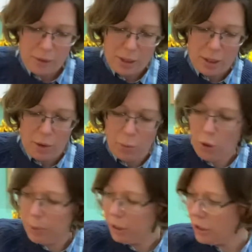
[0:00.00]
So what
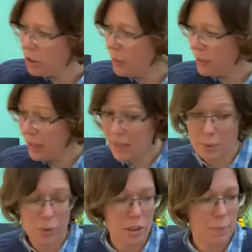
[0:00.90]
I'm going to do with these
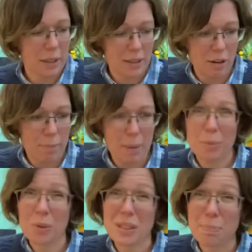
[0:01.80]
ones, because they're a bit
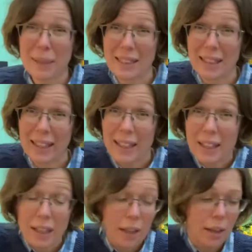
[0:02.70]
more spindly,
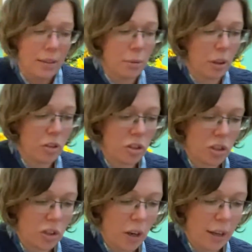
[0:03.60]
is I'm going to
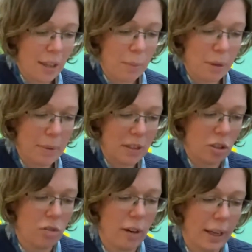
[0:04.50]
just tie them with a bit of
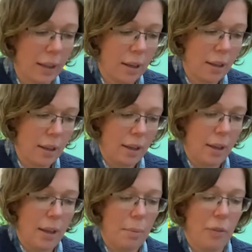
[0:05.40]
string
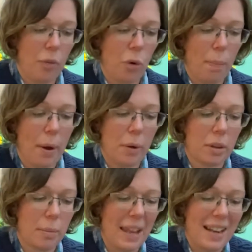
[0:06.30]
before I poke
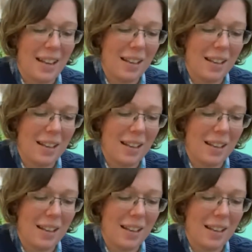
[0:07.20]
them in,